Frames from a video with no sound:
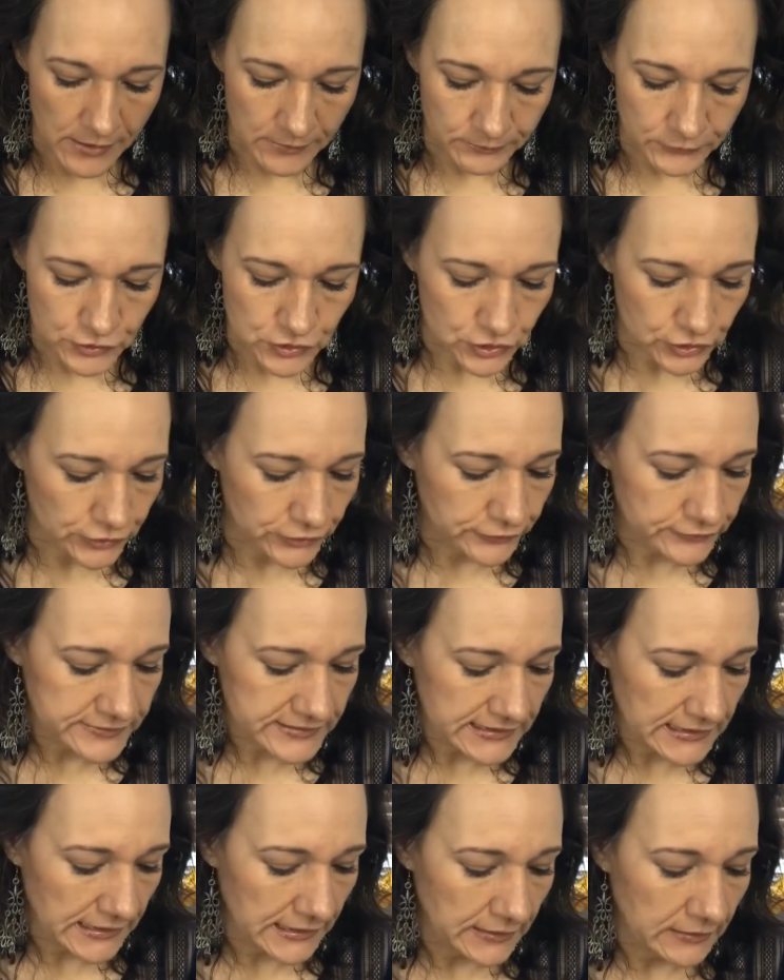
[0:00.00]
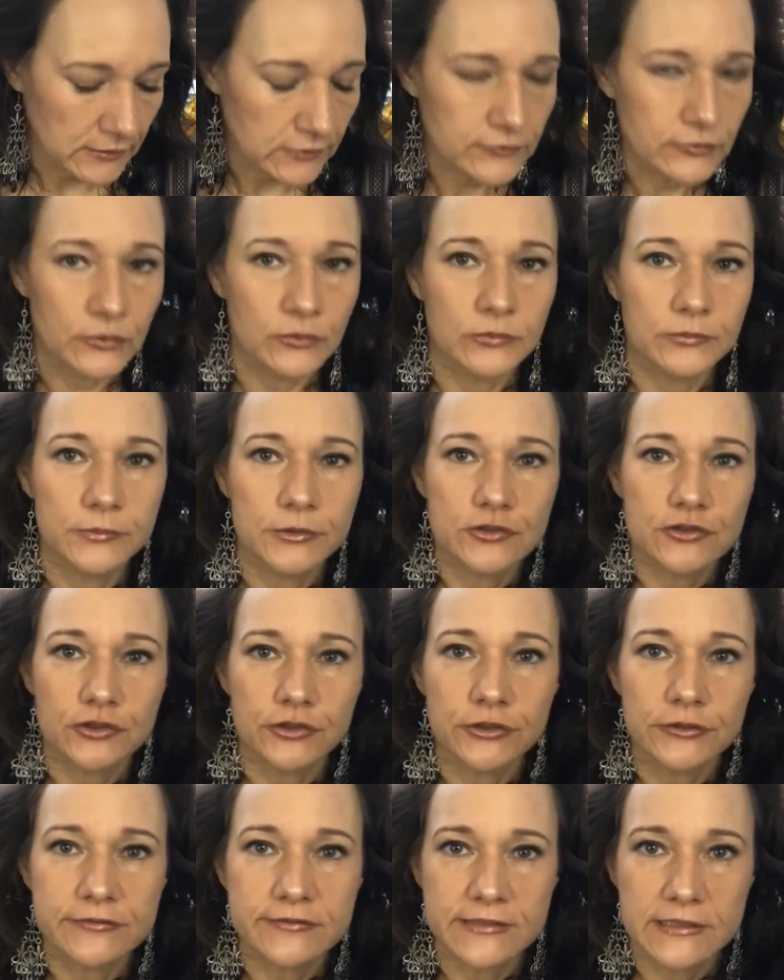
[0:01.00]
mature skin. So
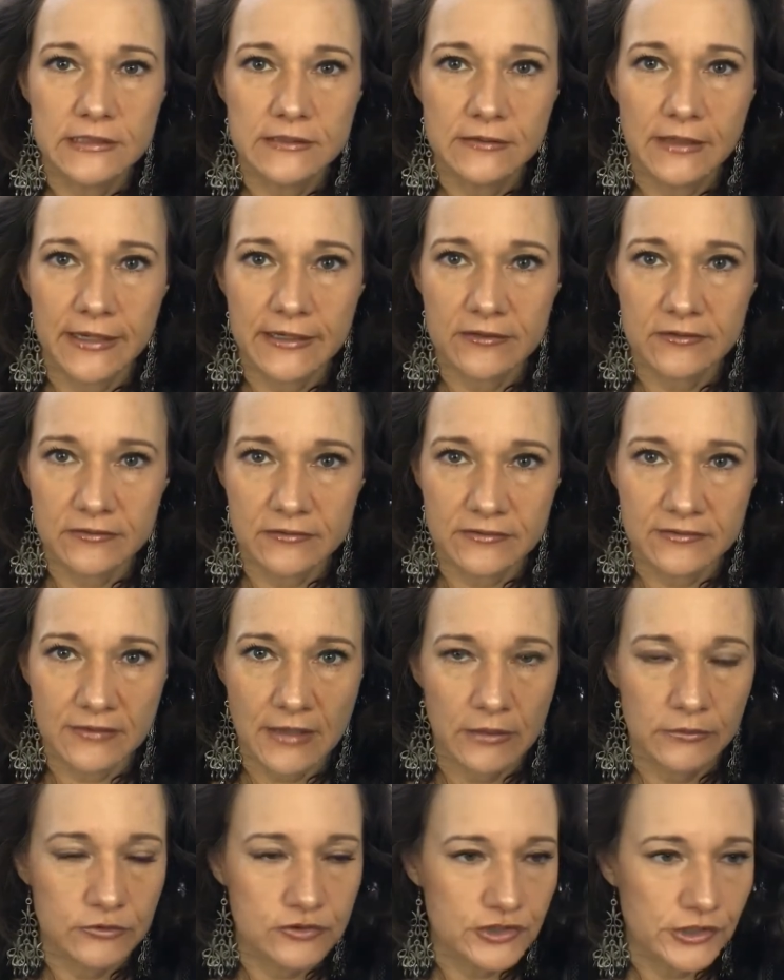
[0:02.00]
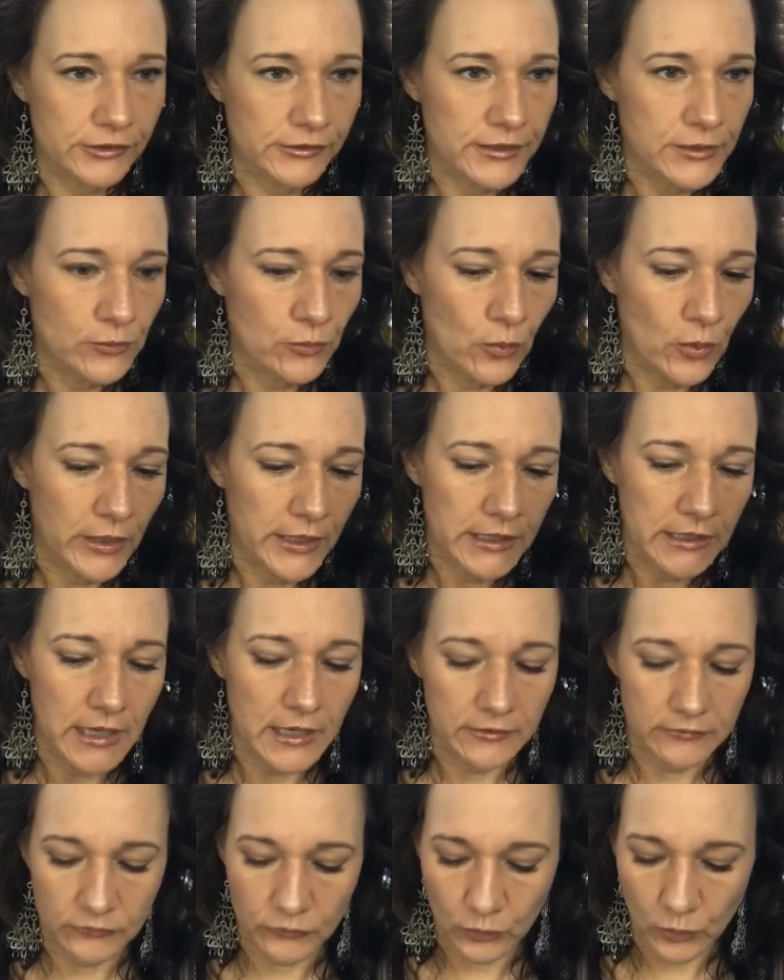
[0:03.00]
mature skin likes the sour cherry one
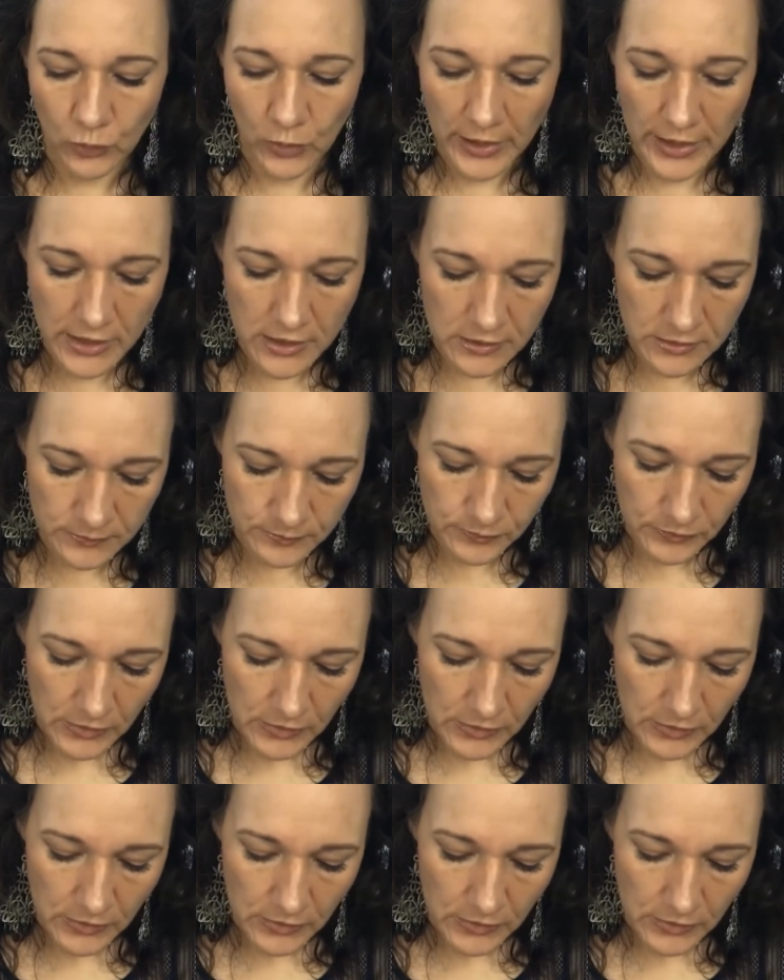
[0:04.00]
as well.